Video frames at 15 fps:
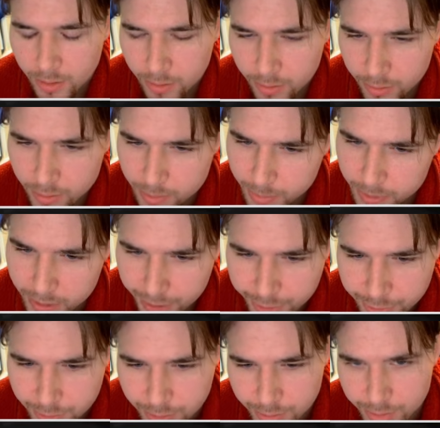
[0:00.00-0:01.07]
know, there's
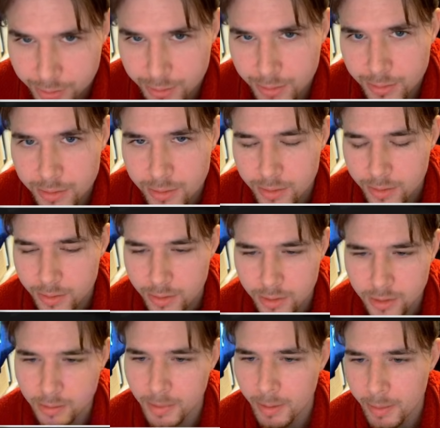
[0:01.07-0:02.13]
potential to
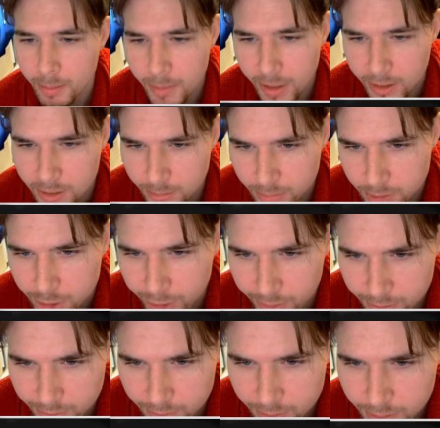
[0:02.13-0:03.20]
maybe make some
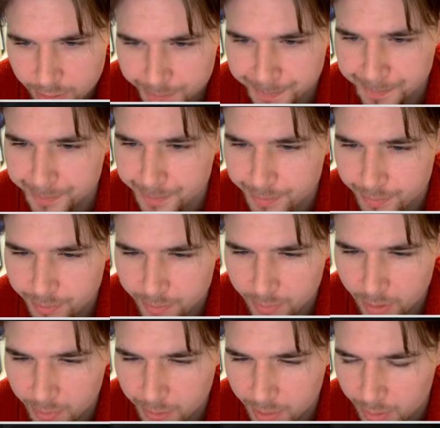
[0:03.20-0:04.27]
chances.
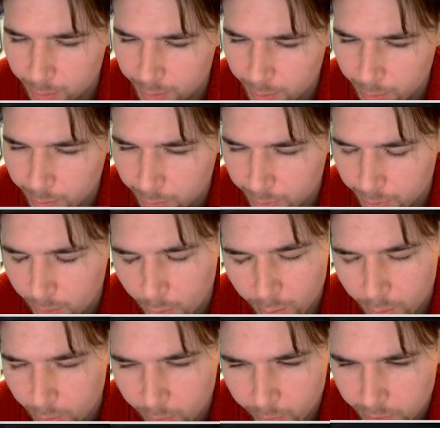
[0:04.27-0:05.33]
But without
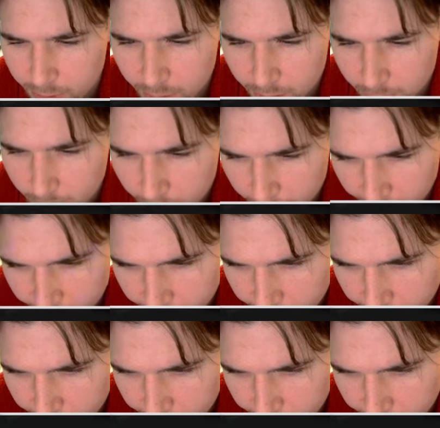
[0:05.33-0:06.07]
the queens on the board, I